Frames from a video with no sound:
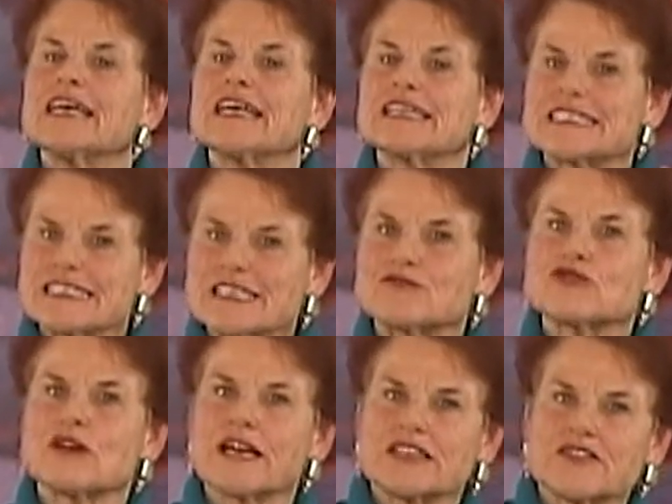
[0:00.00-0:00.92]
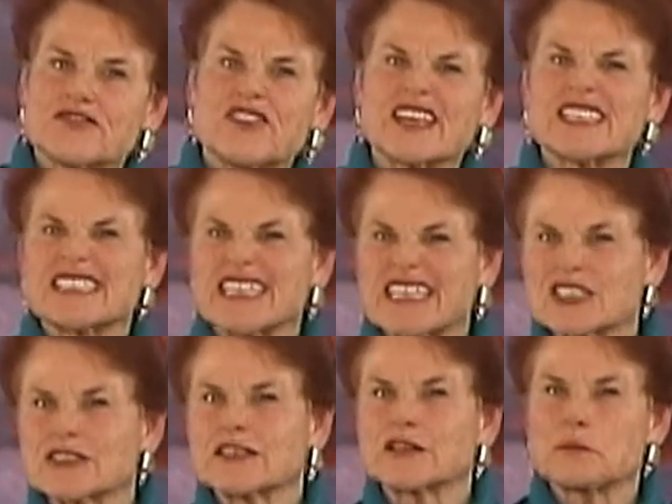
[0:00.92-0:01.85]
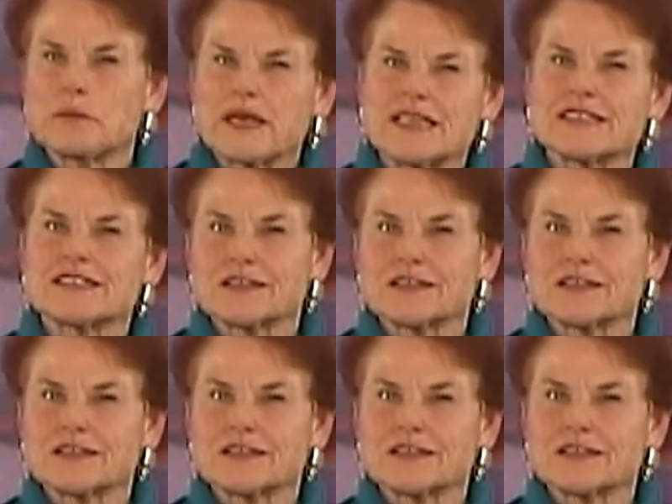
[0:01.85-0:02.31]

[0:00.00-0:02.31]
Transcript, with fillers: instead of trying to fix each little piece